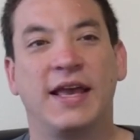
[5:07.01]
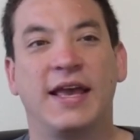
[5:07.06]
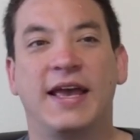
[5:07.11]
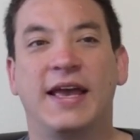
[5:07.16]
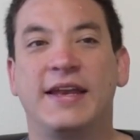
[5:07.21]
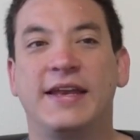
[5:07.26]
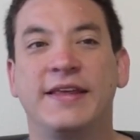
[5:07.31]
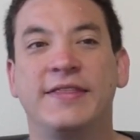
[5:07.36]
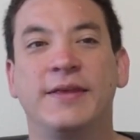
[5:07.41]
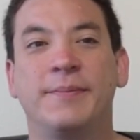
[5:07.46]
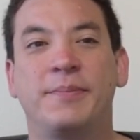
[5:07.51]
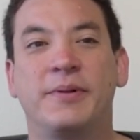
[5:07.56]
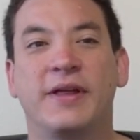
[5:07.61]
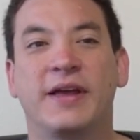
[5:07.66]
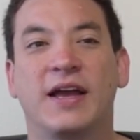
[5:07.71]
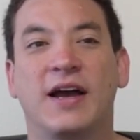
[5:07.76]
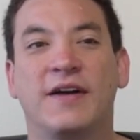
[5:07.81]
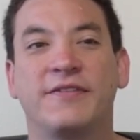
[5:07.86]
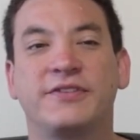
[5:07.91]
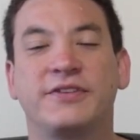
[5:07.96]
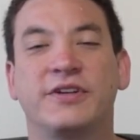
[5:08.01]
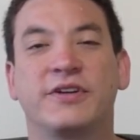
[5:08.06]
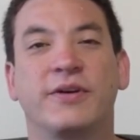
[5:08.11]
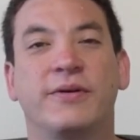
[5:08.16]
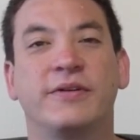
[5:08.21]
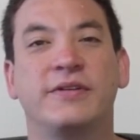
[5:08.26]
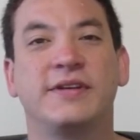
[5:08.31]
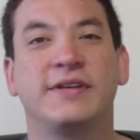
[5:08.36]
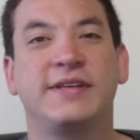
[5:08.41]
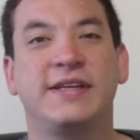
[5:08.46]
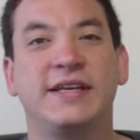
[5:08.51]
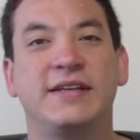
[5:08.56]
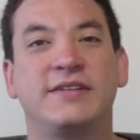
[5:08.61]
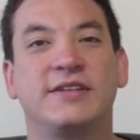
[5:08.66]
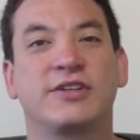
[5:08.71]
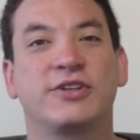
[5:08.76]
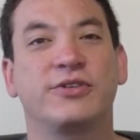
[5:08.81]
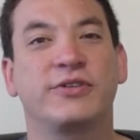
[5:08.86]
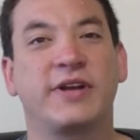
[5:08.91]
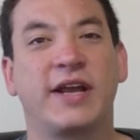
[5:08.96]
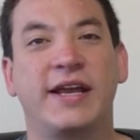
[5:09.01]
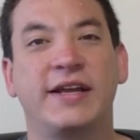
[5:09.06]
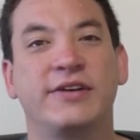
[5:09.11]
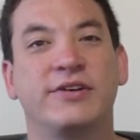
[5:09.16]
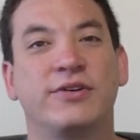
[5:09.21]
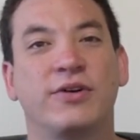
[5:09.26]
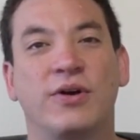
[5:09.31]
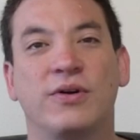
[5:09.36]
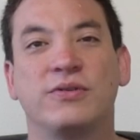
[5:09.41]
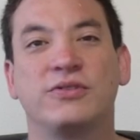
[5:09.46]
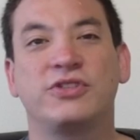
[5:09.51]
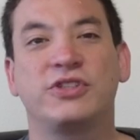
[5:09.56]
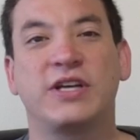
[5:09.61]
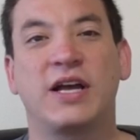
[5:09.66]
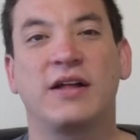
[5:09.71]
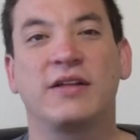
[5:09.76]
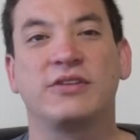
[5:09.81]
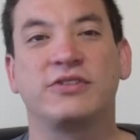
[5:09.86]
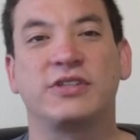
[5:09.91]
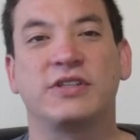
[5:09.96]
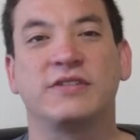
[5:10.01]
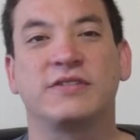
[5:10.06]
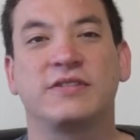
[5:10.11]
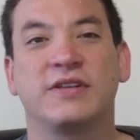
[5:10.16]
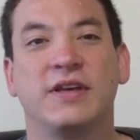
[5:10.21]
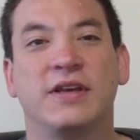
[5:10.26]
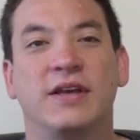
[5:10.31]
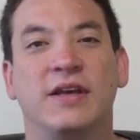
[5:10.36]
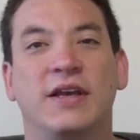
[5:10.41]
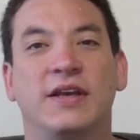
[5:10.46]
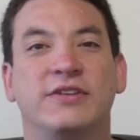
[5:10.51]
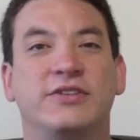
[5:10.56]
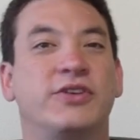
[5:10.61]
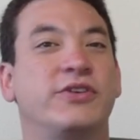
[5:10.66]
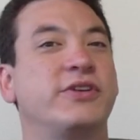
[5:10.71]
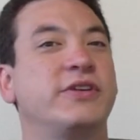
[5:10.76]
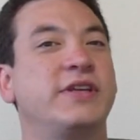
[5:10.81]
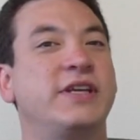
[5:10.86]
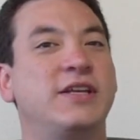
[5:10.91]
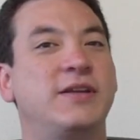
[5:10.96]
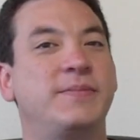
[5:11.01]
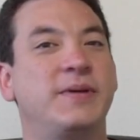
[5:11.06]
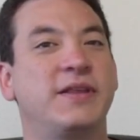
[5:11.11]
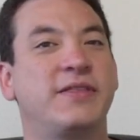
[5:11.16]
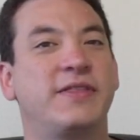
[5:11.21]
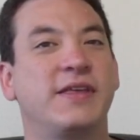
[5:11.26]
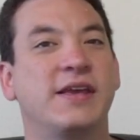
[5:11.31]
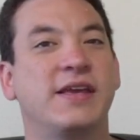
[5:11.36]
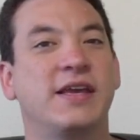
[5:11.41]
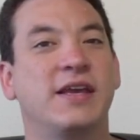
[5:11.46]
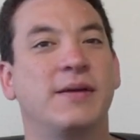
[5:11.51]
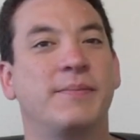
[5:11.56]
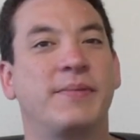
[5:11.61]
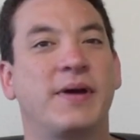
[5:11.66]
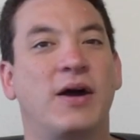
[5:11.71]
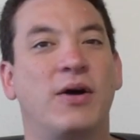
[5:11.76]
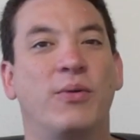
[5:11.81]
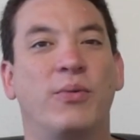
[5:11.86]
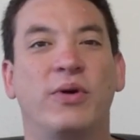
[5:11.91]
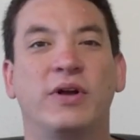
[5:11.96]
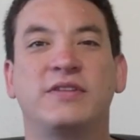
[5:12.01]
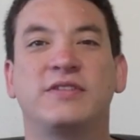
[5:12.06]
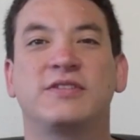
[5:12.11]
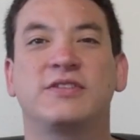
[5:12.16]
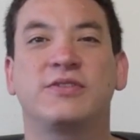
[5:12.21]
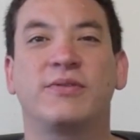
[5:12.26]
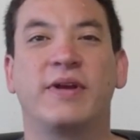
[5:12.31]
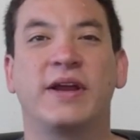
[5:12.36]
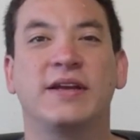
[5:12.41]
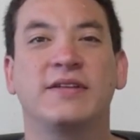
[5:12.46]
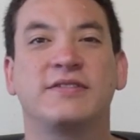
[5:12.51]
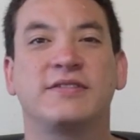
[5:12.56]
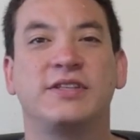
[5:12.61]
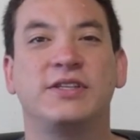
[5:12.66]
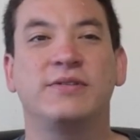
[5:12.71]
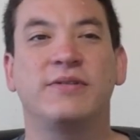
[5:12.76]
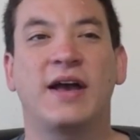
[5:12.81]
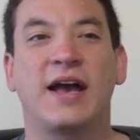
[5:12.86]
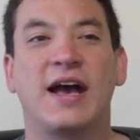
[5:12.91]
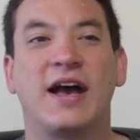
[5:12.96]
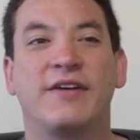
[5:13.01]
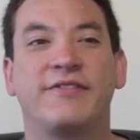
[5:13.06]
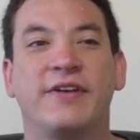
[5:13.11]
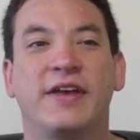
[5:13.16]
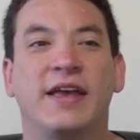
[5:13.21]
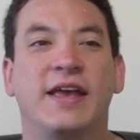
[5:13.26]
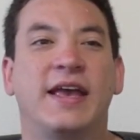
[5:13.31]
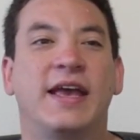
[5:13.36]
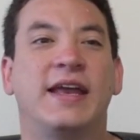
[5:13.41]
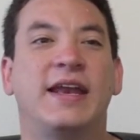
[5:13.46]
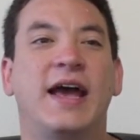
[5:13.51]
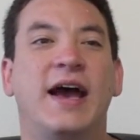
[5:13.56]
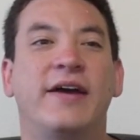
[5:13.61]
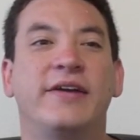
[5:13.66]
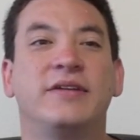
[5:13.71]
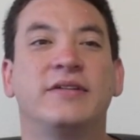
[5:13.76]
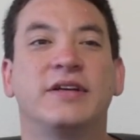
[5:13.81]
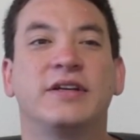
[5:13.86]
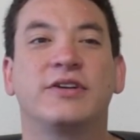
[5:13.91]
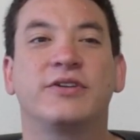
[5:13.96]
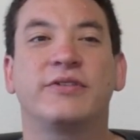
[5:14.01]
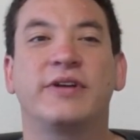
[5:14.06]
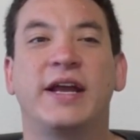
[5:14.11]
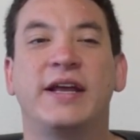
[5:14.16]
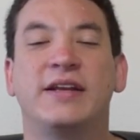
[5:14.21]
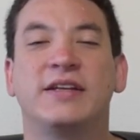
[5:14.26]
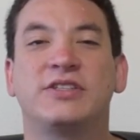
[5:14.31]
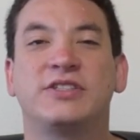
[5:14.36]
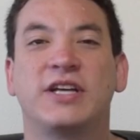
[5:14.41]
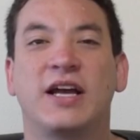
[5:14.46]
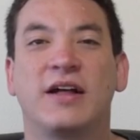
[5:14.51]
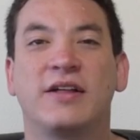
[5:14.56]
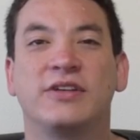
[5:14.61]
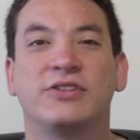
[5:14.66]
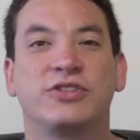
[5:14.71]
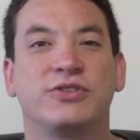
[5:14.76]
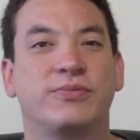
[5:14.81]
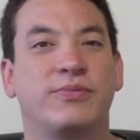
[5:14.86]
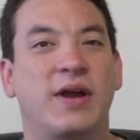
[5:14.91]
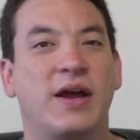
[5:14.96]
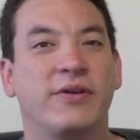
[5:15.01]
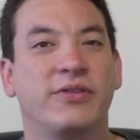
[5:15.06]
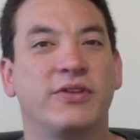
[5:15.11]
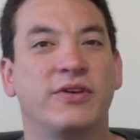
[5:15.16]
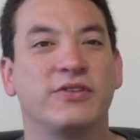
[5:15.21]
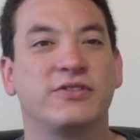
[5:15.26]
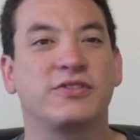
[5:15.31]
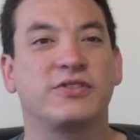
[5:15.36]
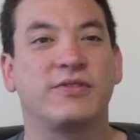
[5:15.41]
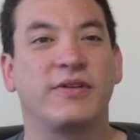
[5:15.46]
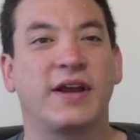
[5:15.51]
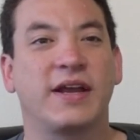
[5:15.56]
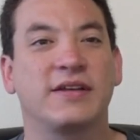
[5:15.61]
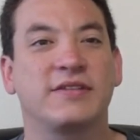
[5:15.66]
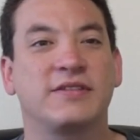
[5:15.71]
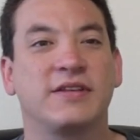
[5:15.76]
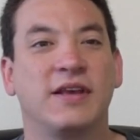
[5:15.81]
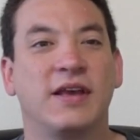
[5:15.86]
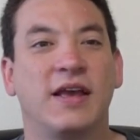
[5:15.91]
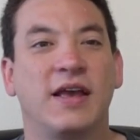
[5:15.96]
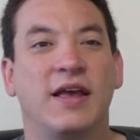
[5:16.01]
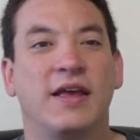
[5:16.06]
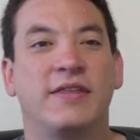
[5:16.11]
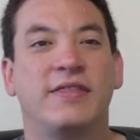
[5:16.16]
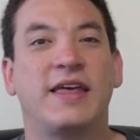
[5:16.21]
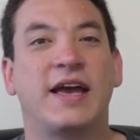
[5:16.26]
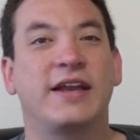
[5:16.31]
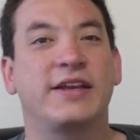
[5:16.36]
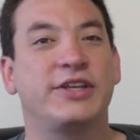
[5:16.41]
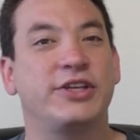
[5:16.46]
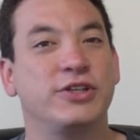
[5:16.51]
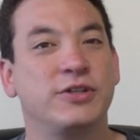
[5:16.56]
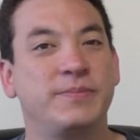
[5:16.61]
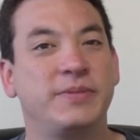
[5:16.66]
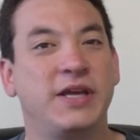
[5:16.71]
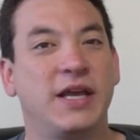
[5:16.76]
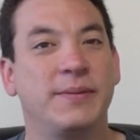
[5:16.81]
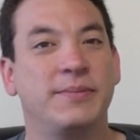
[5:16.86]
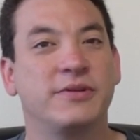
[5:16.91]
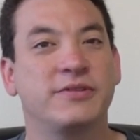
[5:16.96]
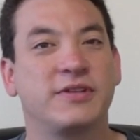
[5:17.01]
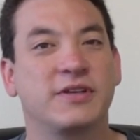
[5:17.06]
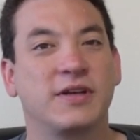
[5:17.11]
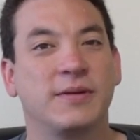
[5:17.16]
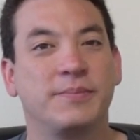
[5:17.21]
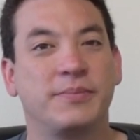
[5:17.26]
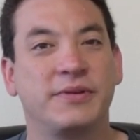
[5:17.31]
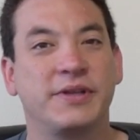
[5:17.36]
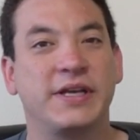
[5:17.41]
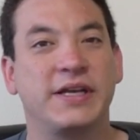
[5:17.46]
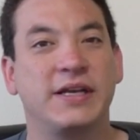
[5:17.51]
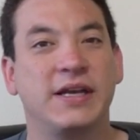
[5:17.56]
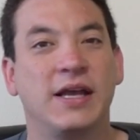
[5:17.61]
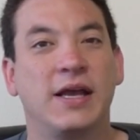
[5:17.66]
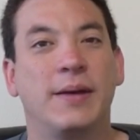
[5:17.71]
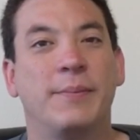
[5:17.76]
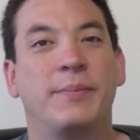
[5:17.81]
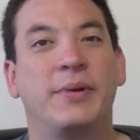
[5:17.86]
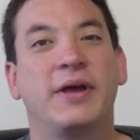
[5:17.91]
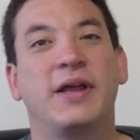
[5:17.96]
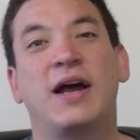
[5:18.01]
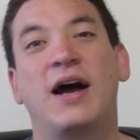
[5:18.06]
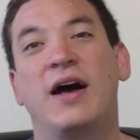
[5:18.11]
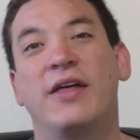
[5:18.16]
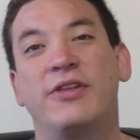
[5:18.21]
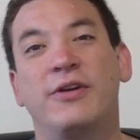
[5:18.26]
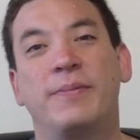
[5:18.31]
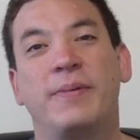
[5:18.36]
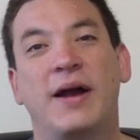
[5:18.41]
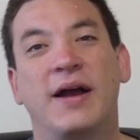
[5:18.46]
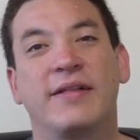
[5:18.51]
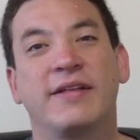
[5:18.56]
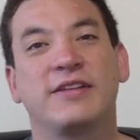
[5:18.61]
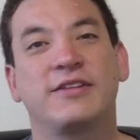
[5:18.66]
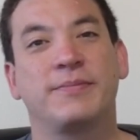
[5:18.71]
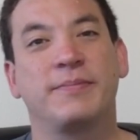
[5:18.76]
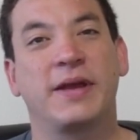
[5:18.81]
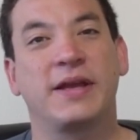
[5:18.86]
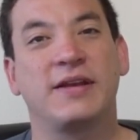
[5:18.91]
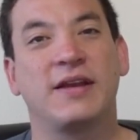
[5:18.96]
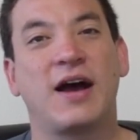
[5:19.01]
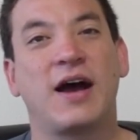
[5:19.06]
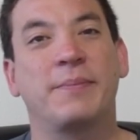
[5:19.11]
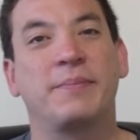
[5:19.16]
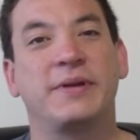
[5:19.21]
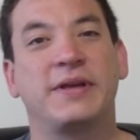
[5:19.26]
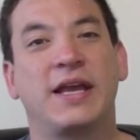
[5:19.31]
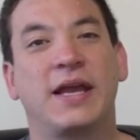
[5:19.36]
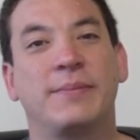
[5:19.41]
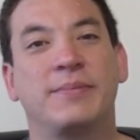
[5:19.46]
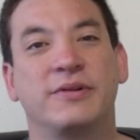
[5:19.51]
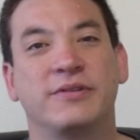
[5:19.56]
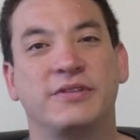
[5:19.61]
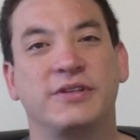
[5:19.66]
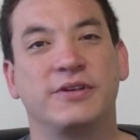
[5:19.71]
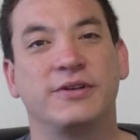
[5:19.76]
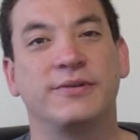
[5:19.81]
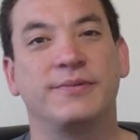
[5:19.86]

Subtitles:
And in the playoffs, you're going to need to create your own challenges. So you need to be thinking about what strengths you have and how you can create a challenge around those strengths that you'll be able to complete, but other pilots may not be able to.